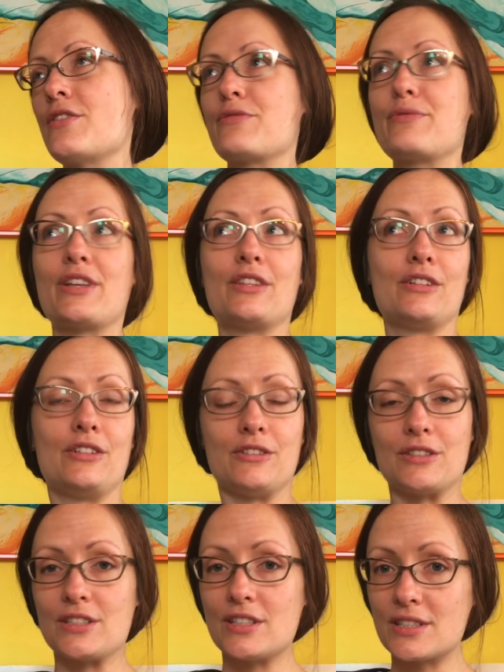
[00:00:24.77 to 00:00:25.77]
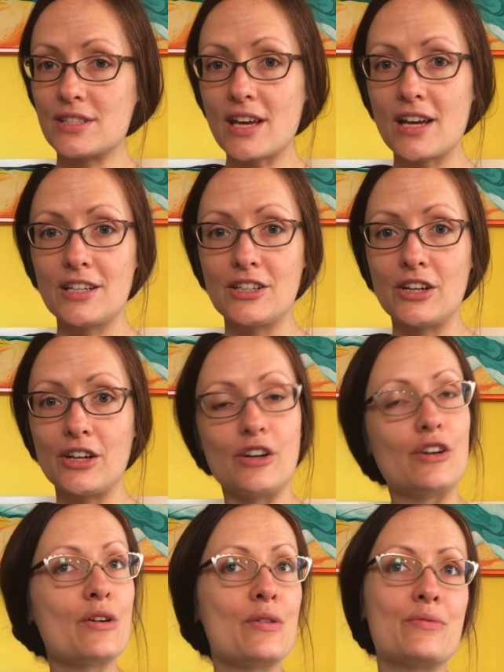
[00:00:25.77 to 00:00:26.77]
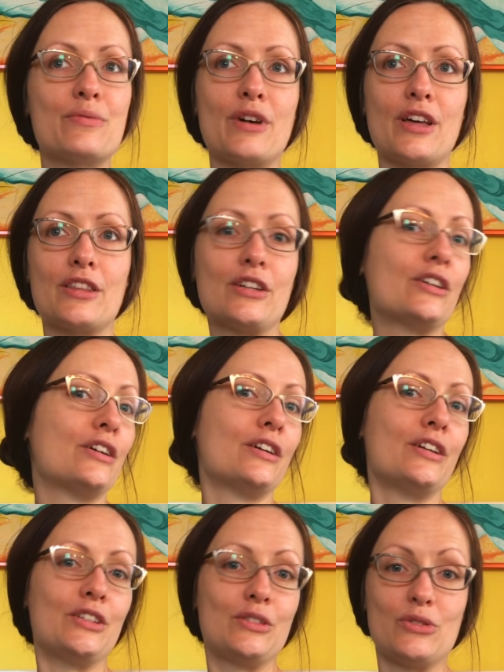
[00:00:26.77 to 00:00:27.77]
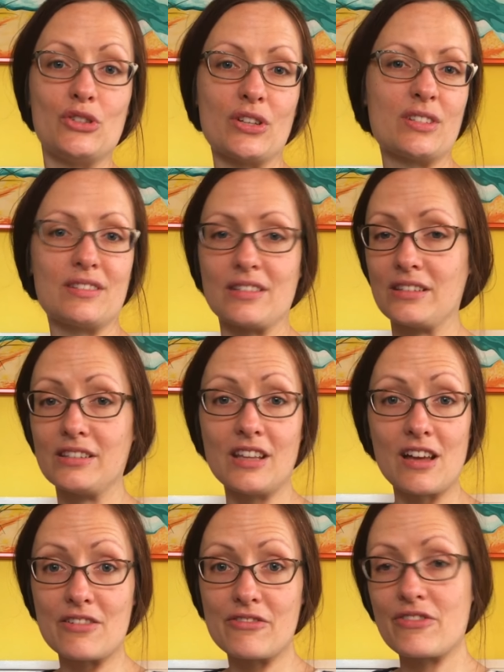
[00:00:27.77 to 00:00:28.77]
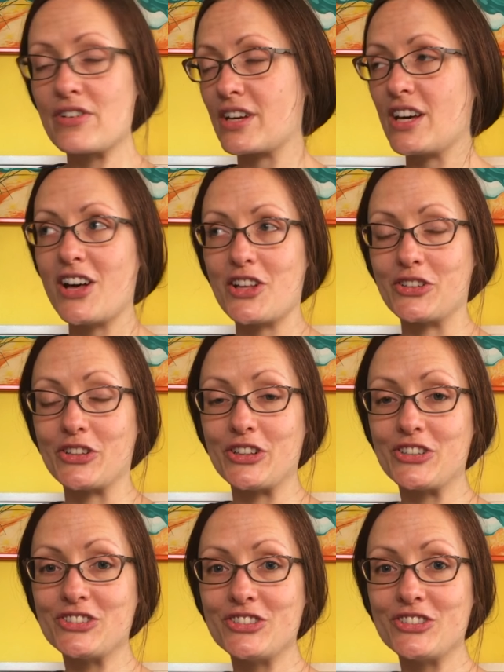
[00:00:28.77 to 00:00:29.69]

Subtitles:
whether you're a designer, whether you just love color.